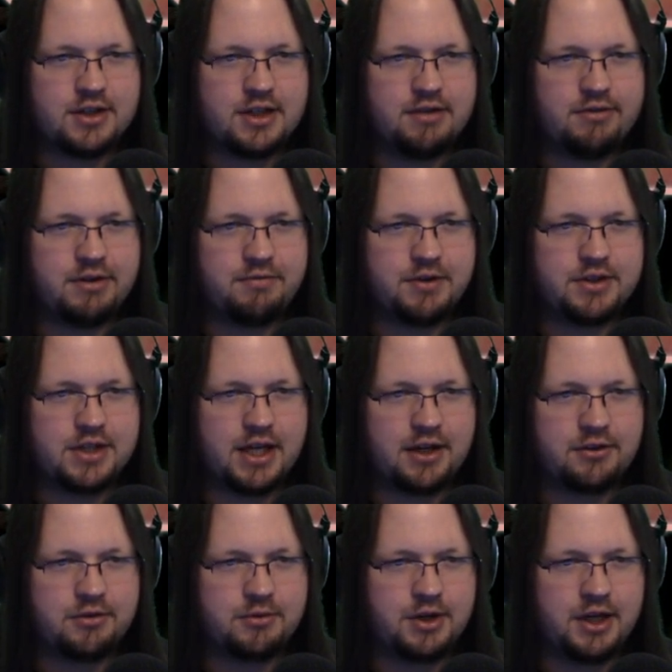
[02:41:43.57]
And even if we take
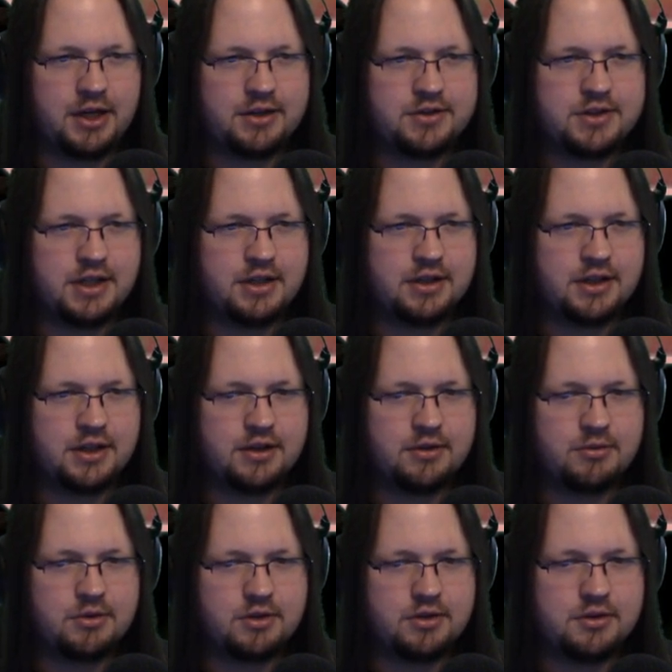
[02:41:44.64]
3, it's not the end of
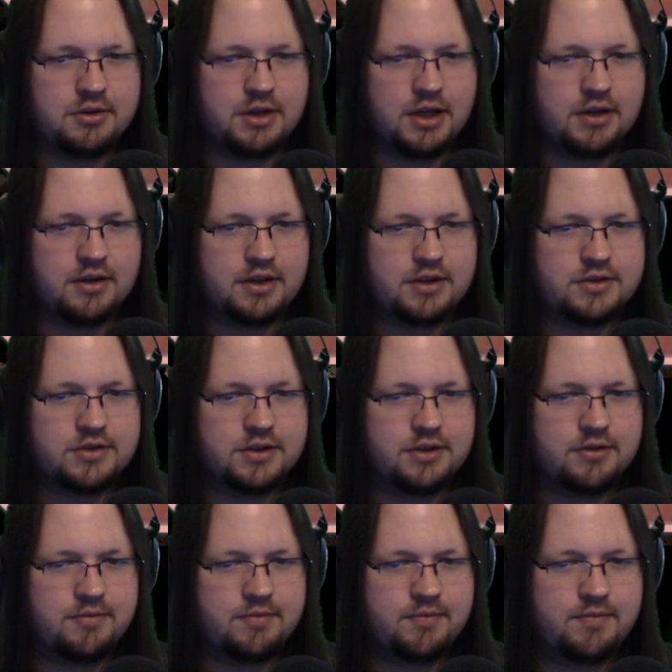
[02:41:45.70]
the world or anything, so